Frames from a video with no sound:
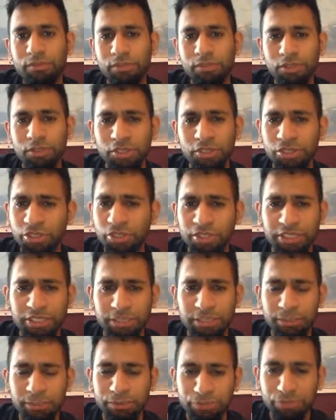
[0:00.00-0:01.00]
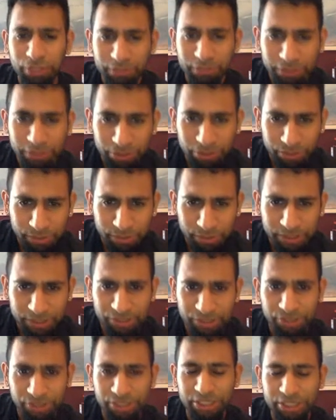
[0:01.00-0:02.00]
So already before even doing the
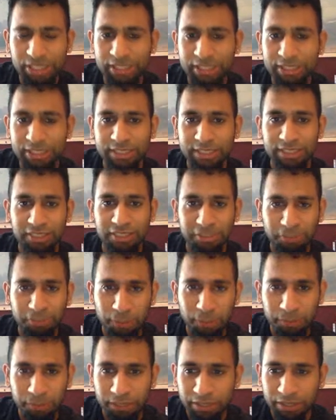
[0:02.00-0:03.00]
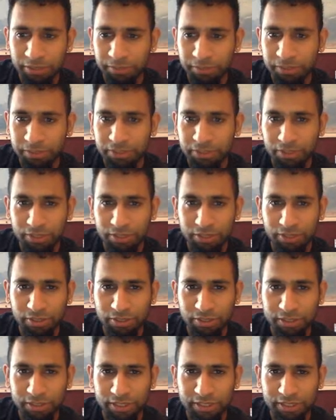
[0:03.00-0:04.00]
material check, things are just popping out at me. So
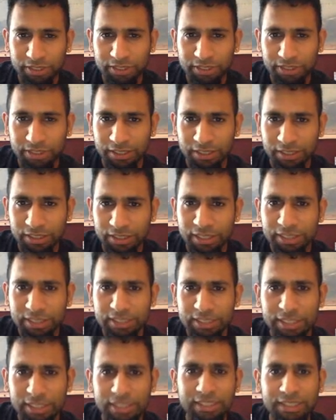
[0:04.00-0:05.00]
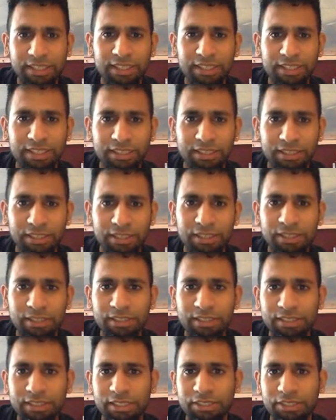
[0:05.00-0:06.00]
honestly, there's a check there.
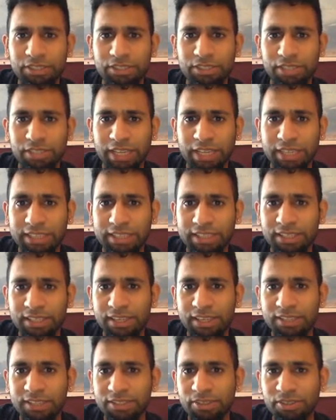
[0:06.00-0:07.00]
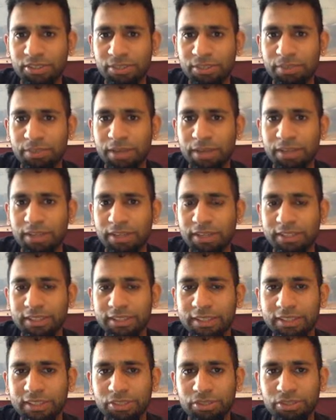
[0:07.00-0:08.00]
The king is cut on the back rank there,
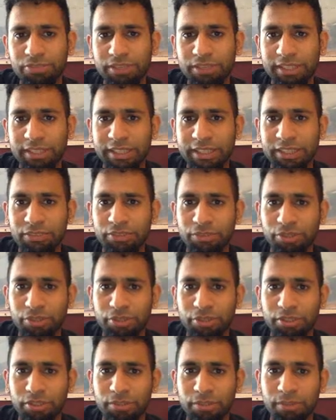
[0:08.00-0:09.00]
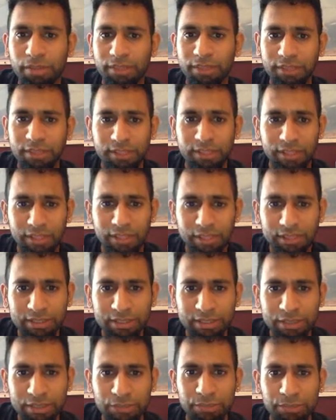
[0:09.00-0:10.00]
so if I can get a rook on the back, that
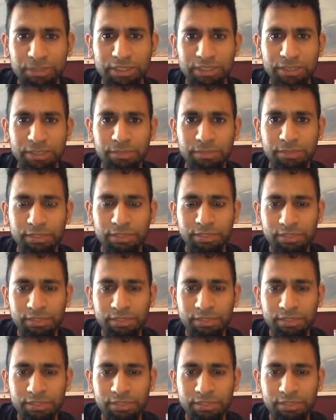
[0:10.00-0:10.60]
would be something.